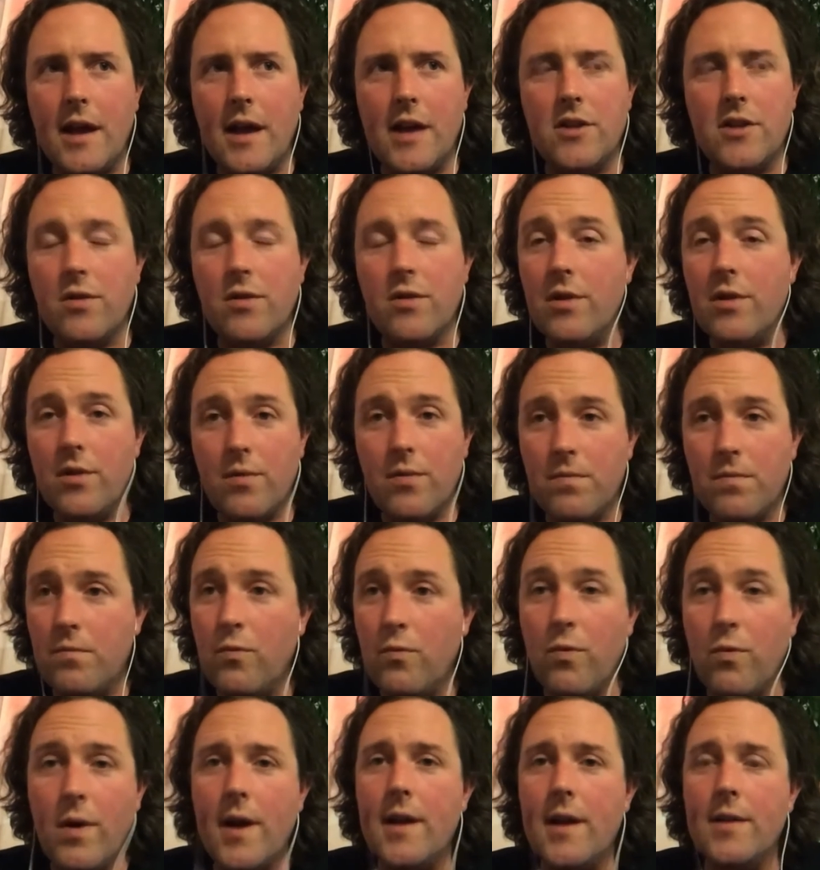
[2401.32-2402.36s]
don't know
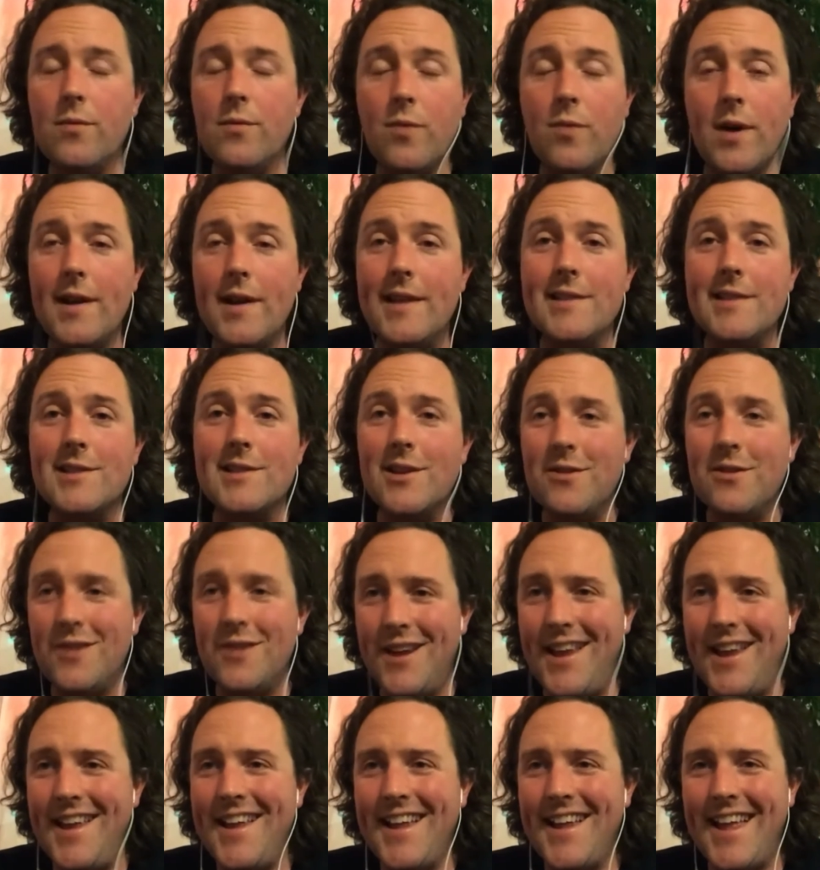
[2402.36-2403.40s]
what is good
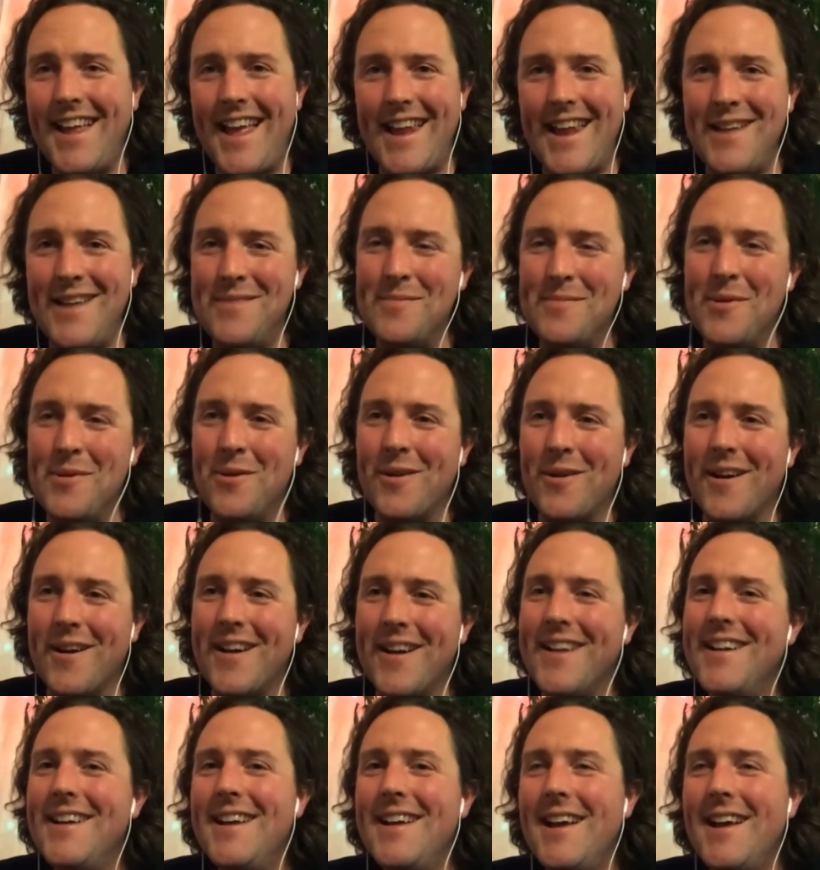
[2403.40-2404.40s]
anymore.